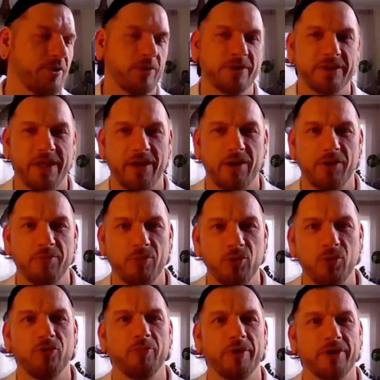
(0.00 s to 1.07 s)
don't stay on the
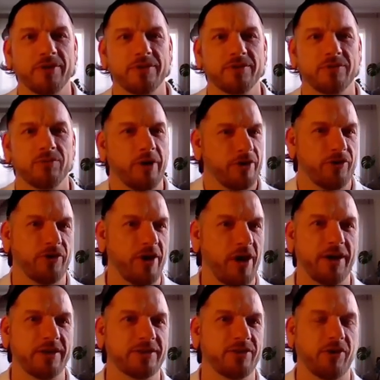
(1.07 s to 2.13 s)
move, because when you're
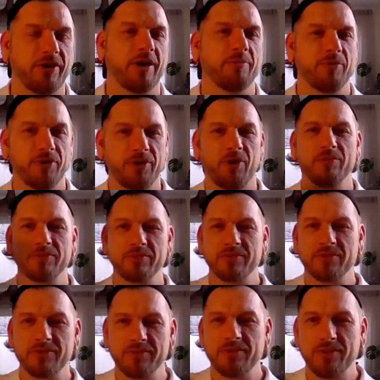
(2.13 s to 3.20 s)
not a startup, you don't